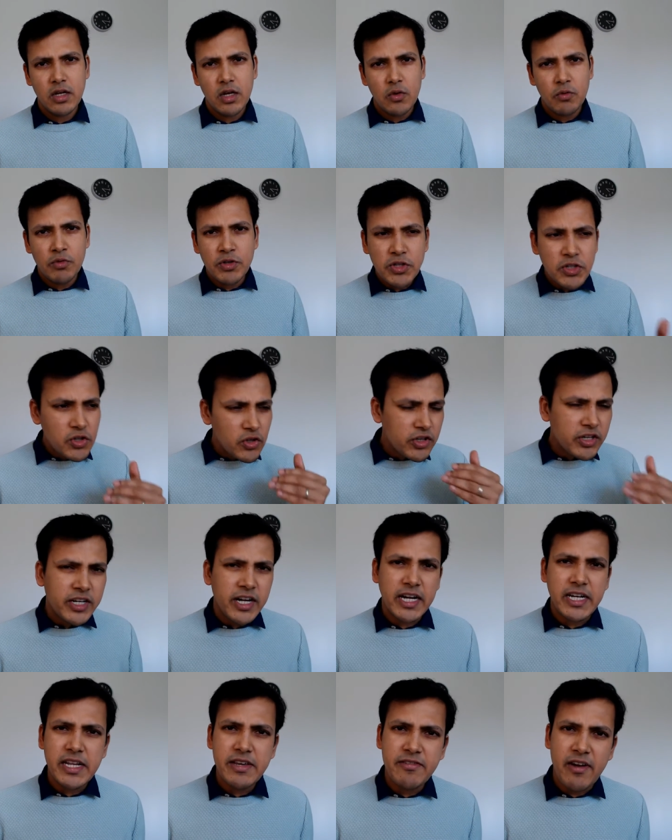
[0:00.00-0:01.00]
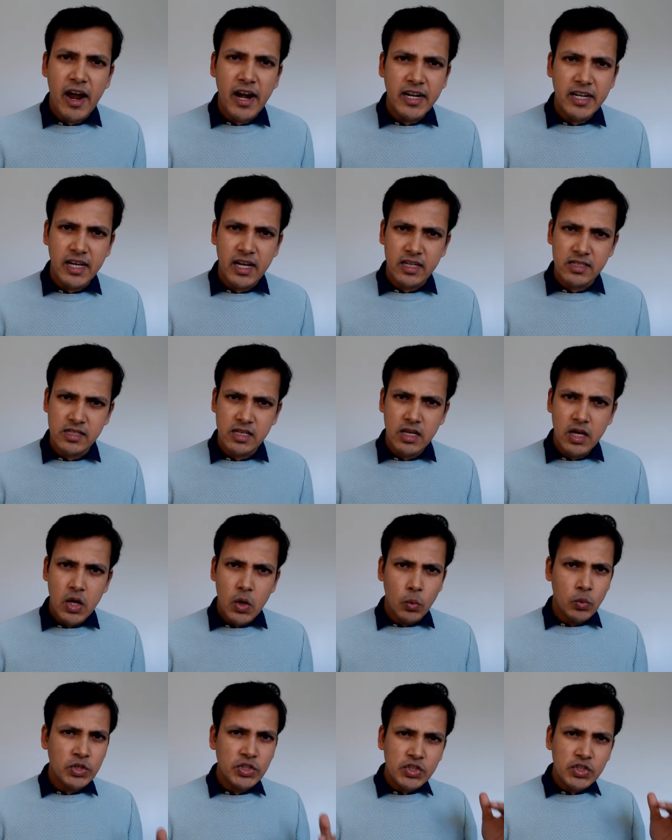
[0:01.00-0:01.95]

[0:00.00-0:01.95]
with your creative ideas, with